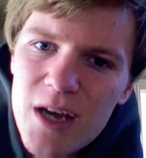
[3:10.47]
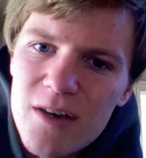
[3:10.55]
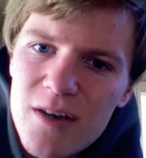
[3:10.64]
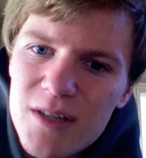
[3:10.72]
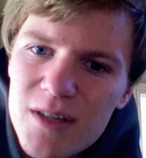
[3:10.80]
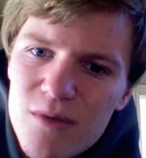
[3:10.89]

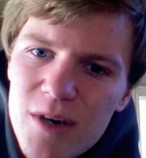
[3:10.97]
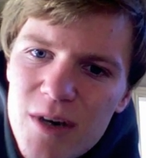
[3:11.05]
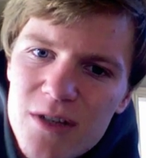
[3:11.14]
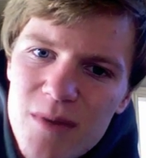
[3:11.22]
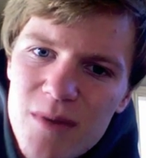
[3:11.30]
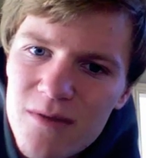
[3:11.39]
Idaho at
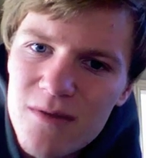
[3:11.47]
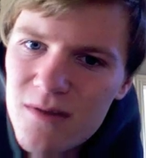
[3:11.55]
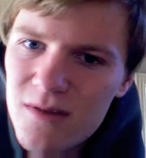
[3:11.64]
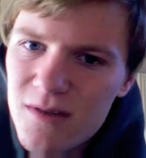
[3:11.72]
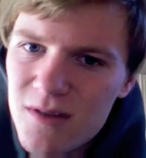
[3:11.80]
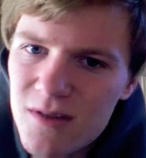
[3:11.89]
Schweitzer Mountain.
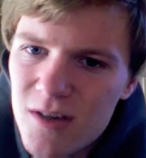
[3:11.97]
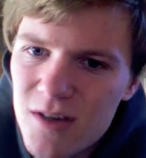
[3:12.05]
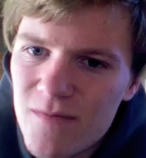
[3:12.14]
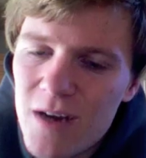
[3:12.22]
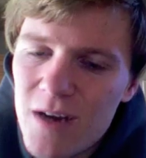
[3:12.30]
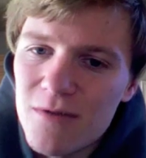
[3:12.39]
So
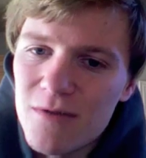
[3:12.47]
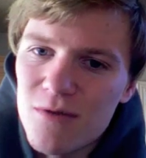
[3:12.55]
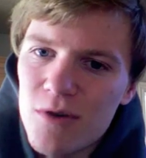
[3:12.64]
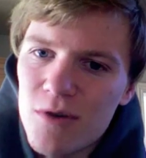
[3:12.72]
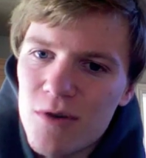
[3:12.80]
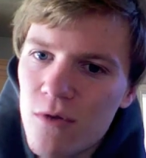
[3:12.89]
that was
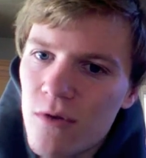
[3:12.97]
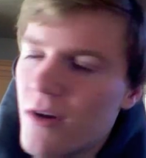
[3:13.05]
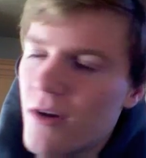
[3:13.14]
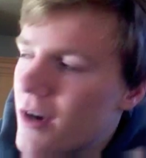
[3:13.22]
really cool.